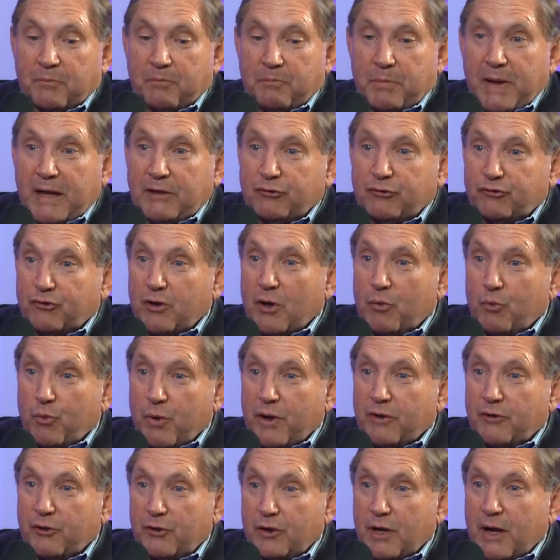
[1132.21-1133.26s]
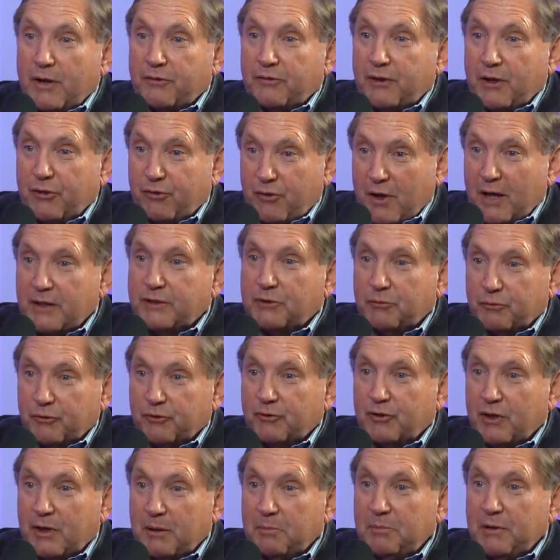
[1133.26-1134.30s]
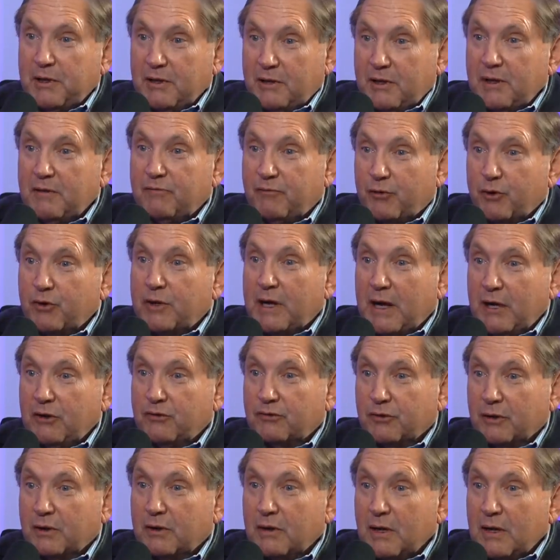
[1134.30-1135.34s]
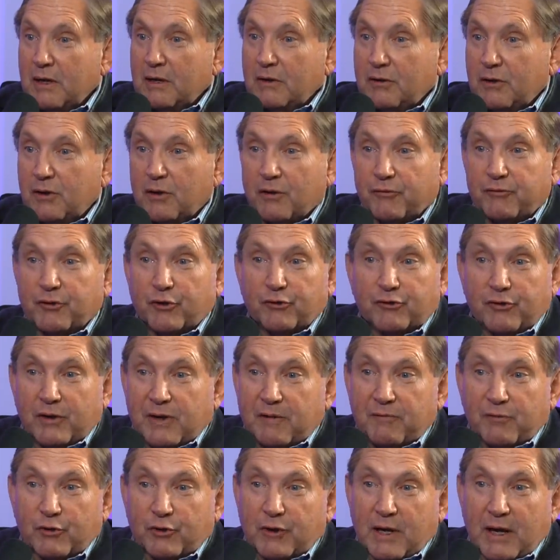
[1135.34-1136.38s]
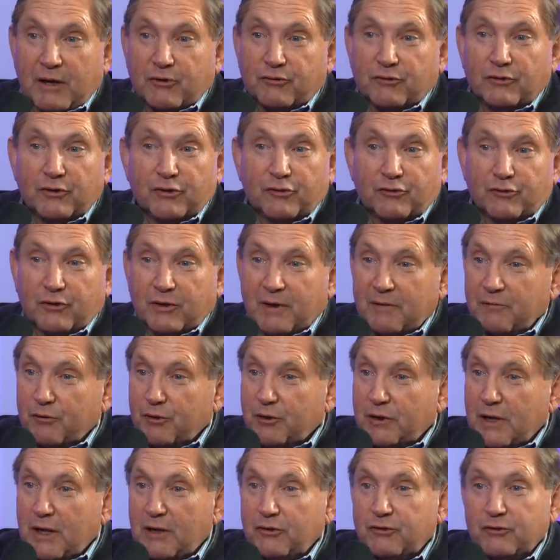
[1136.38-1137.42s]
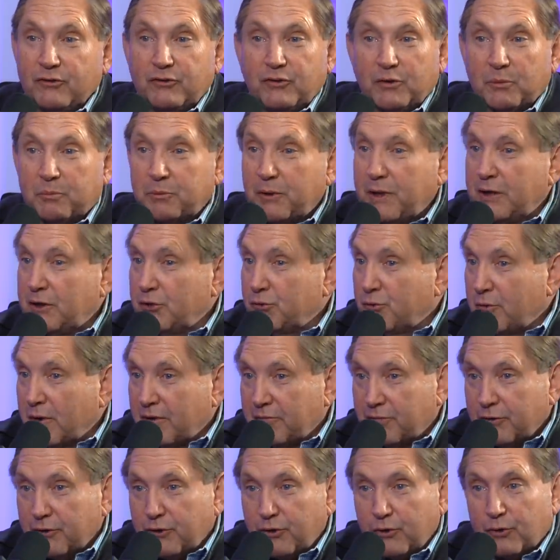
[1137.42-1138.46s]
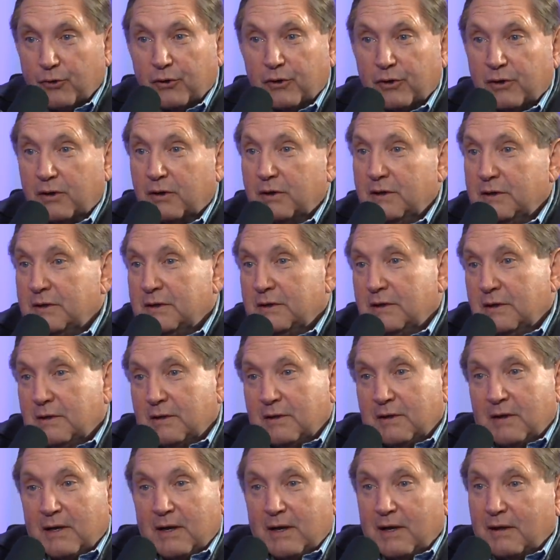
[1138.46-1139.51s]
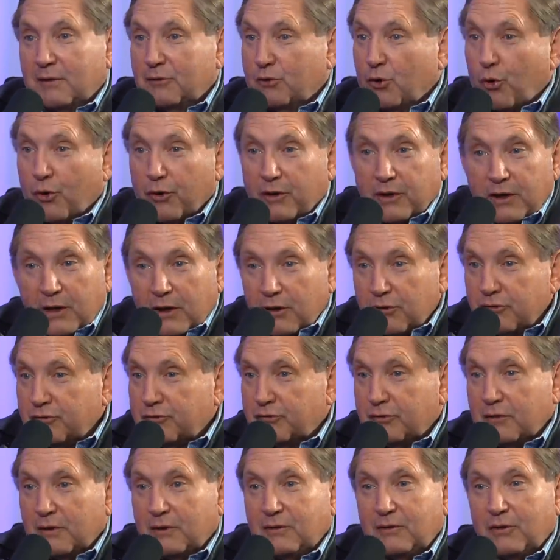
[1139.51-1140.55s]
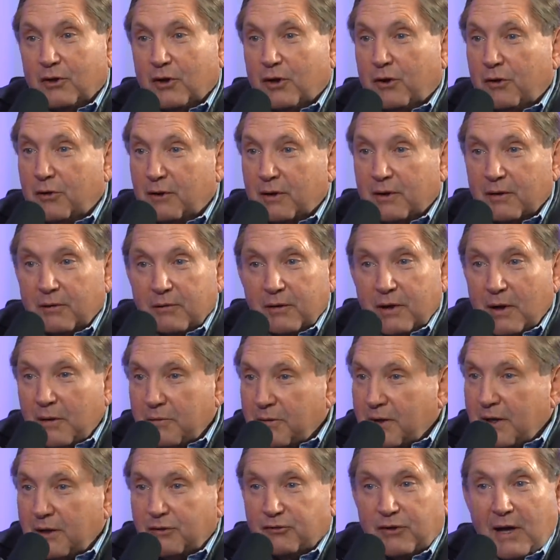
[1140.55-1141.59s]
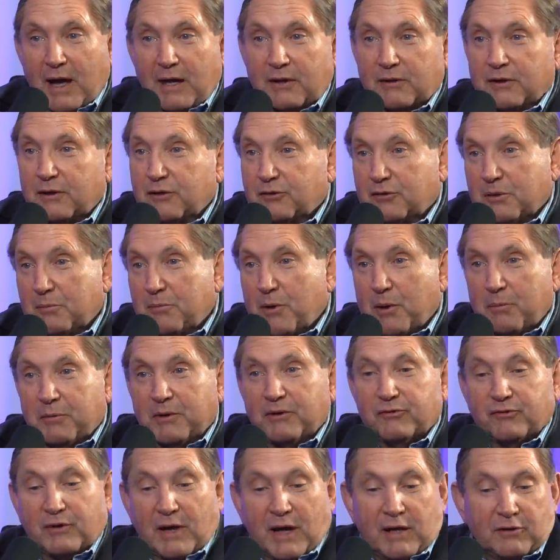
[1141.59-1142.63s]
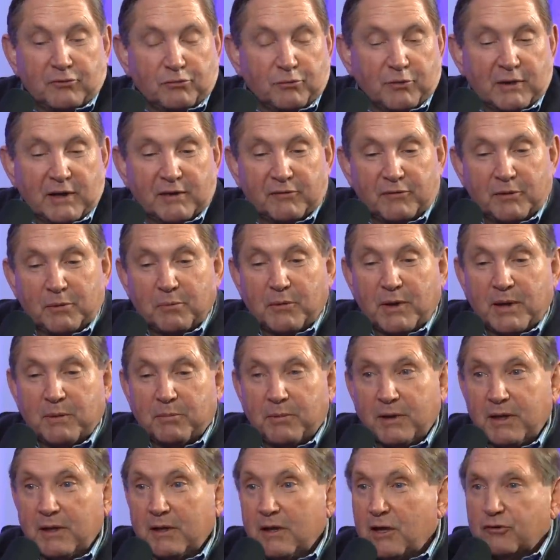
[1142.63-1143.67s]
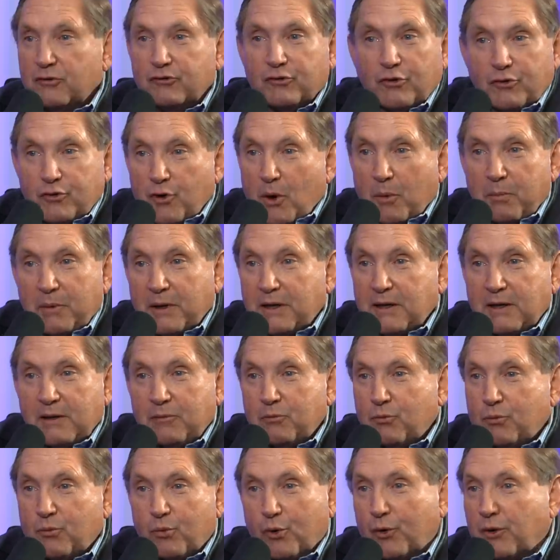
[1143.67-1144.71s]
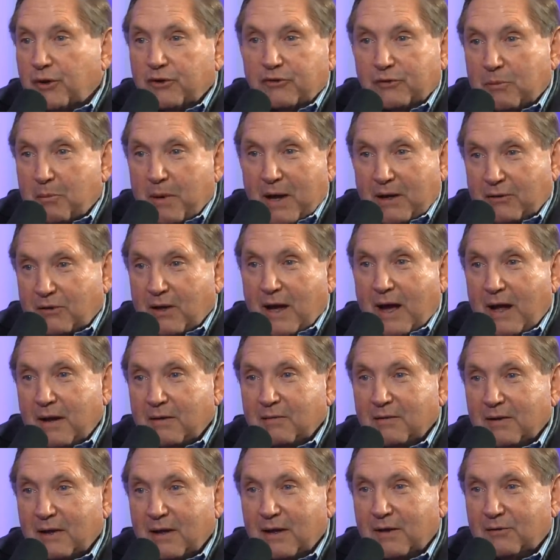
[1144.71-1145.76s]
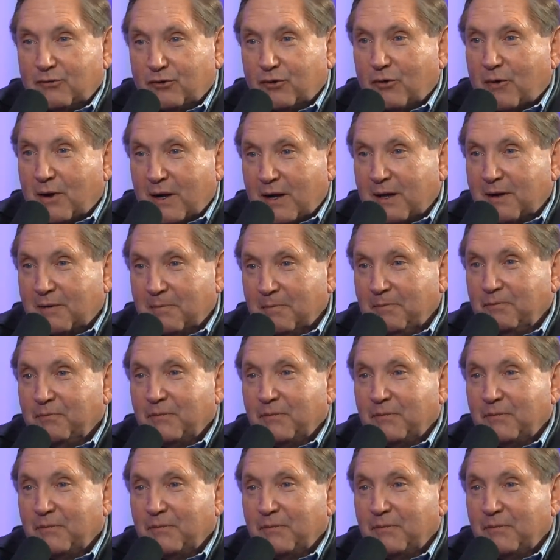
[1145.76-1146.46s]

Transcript: based on whether or not they thought there was going to be an invocation. You know, if there's an invocation, there's an invocation. You pray to whoever your Lord is, you know, or exactly. Yeah. It's a moment of silence, whatever it may be. So nobody worries about that. And so I